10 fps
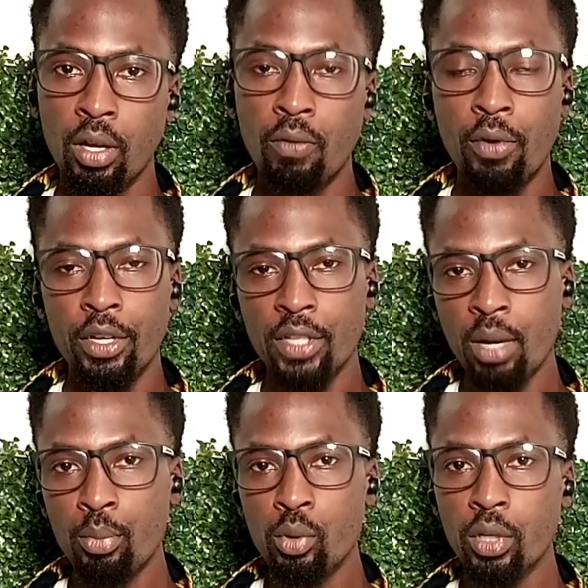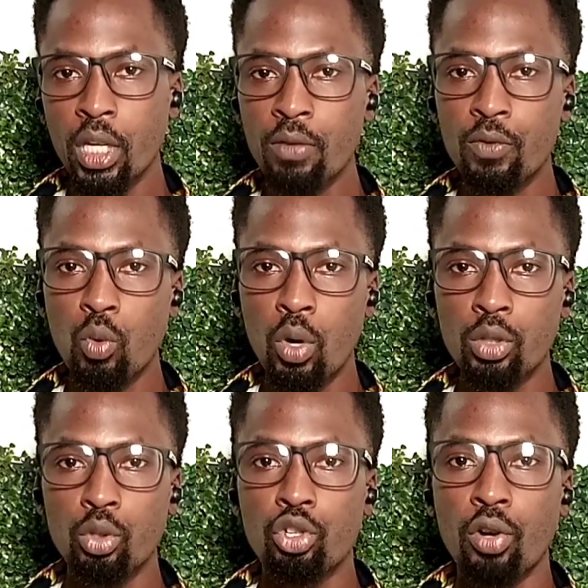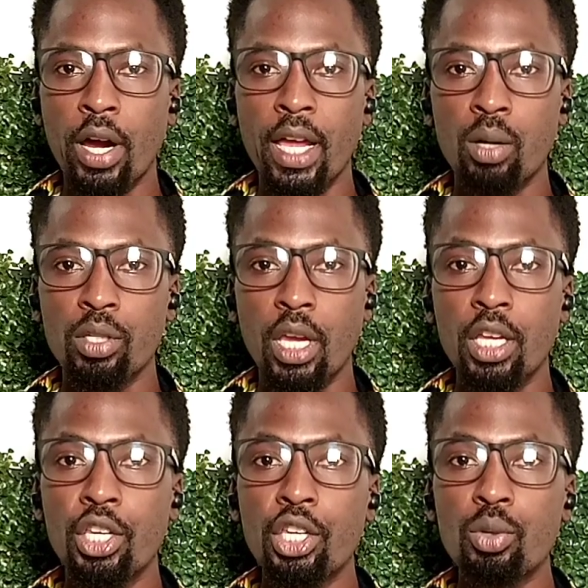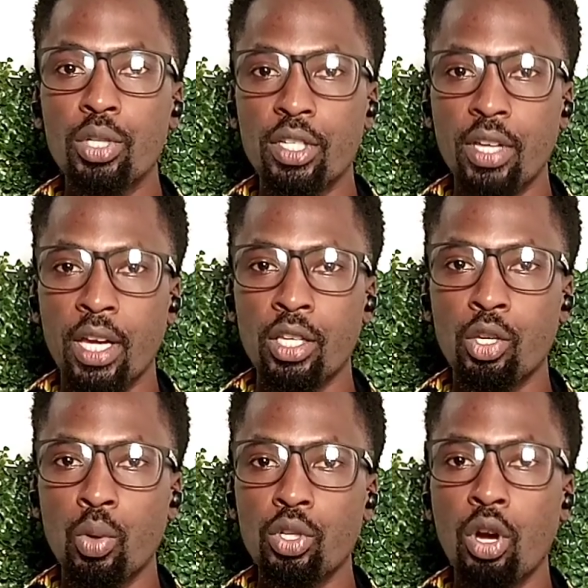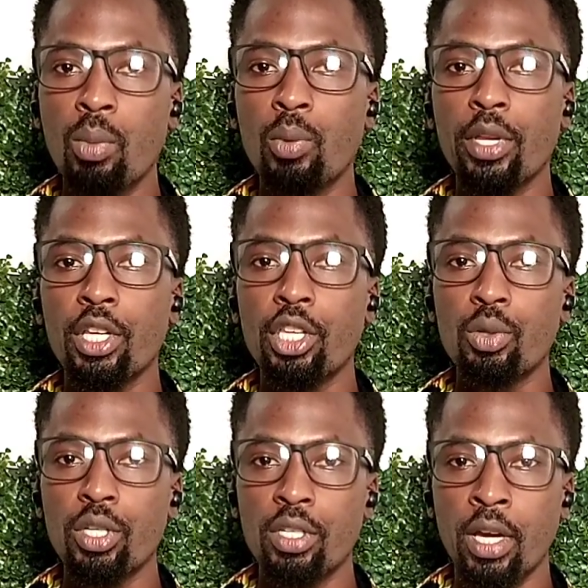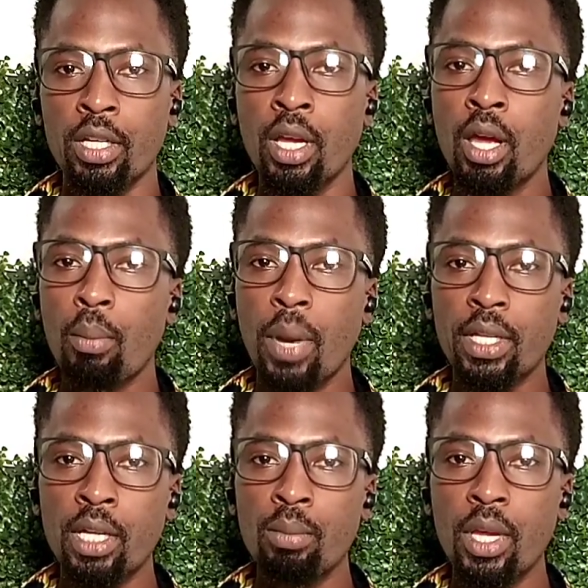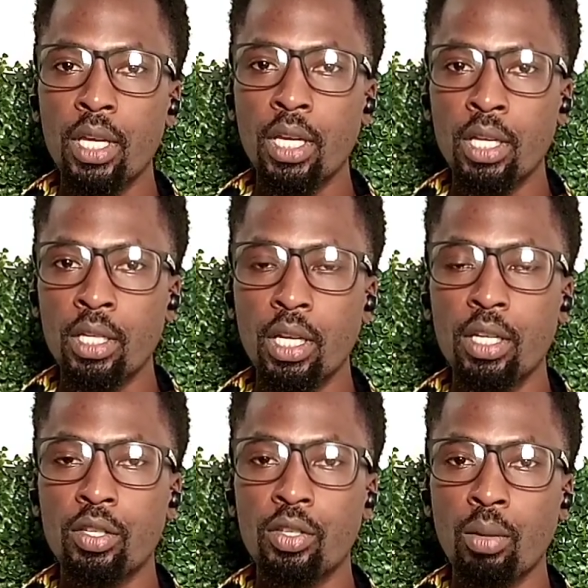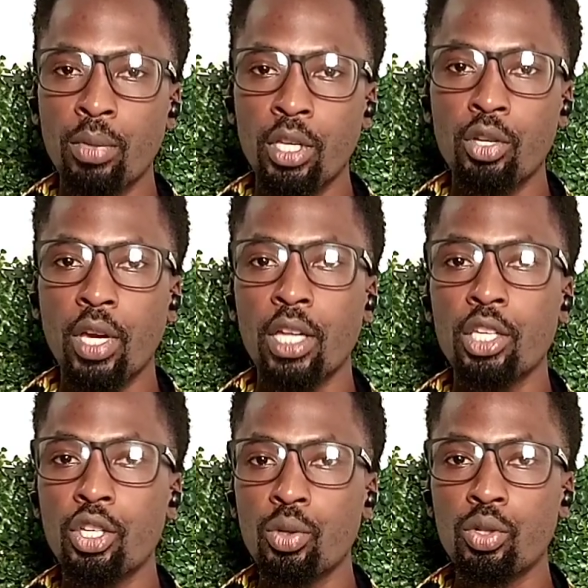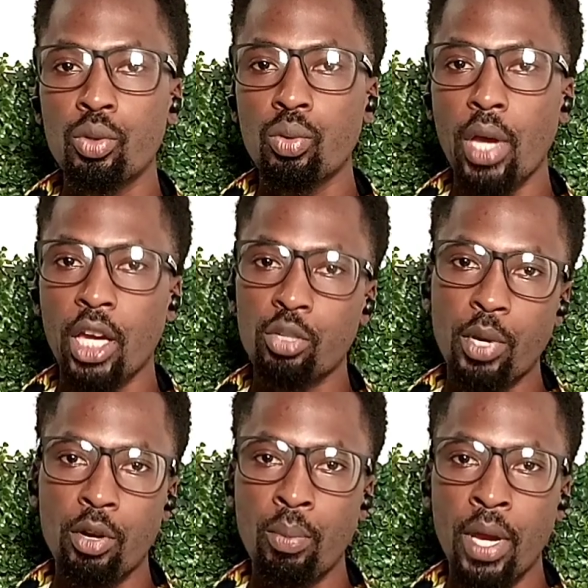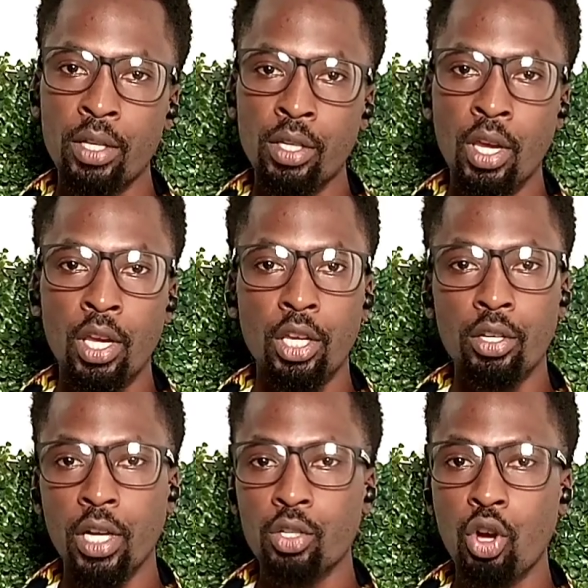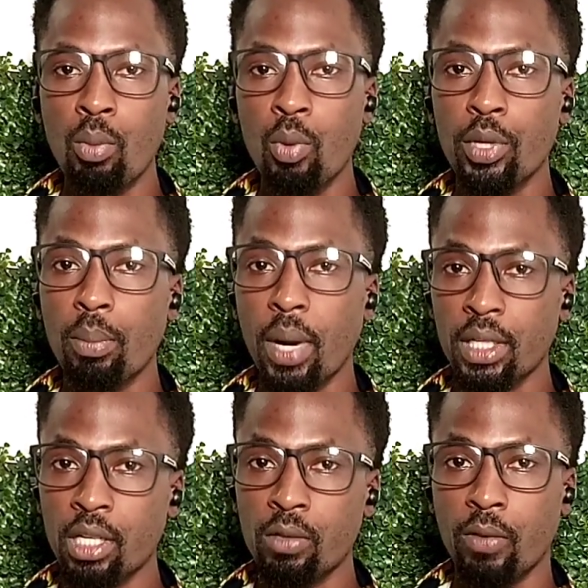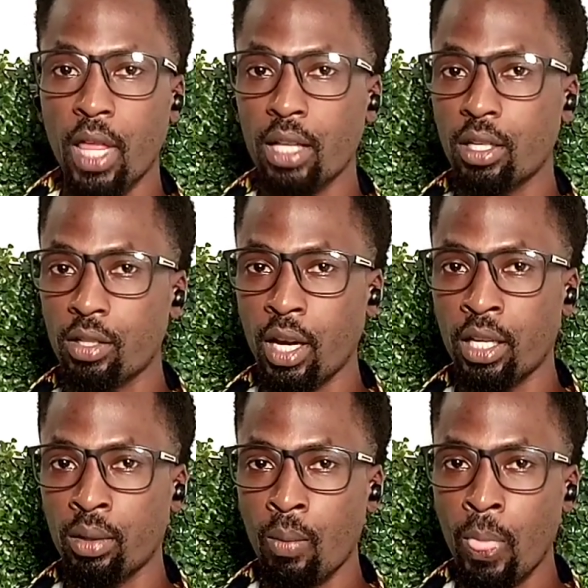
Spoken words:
For example, if you want to try out a new design, you want to come up with a new design, pattern making is something you can use to experiment in order to come up with a pattern for that design.